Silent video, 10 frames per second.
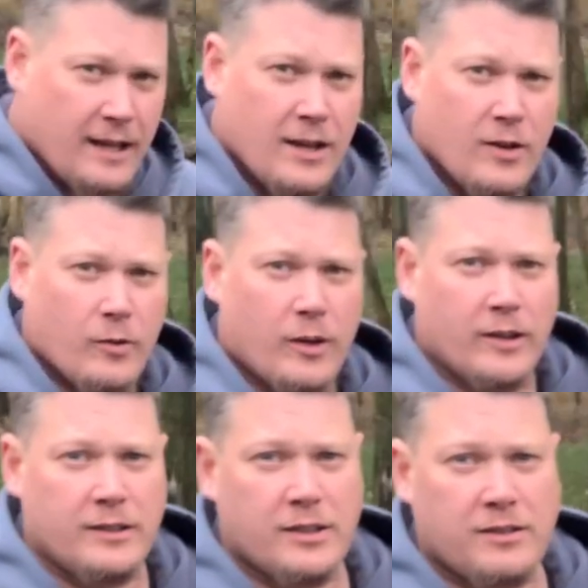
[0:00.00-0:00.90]
We're going to
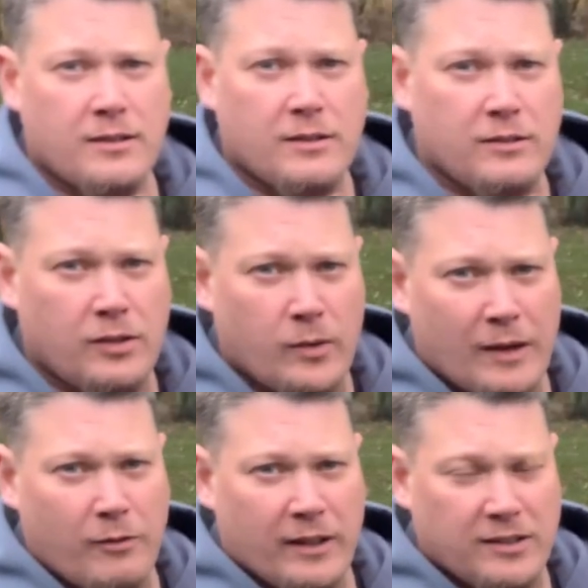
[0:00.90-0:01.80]
just do it
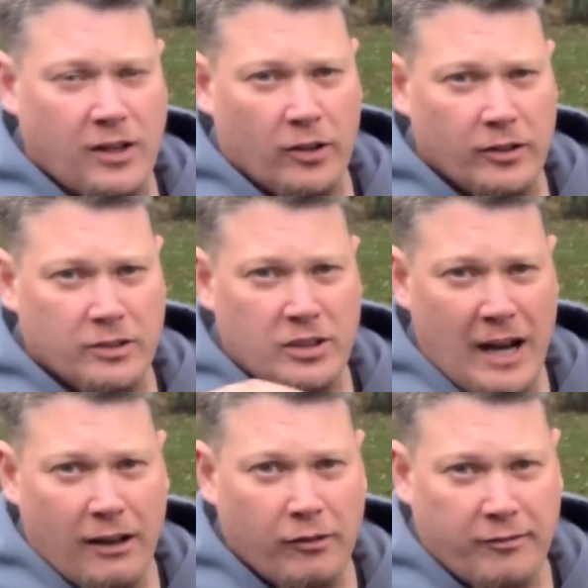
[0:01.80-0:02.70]
what is called a
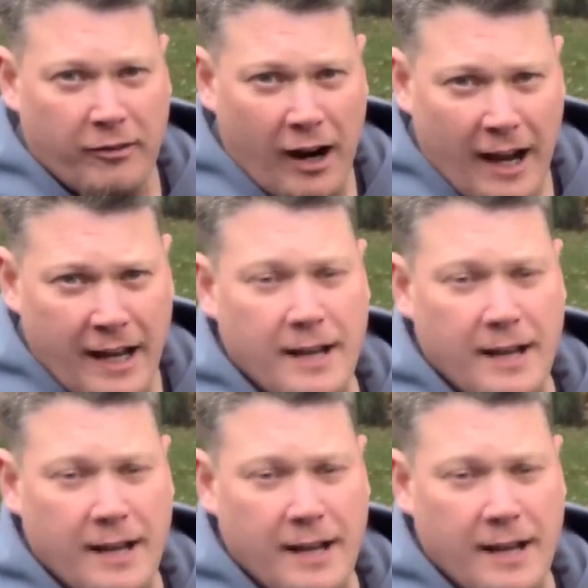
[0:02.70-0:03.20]
shallow fry.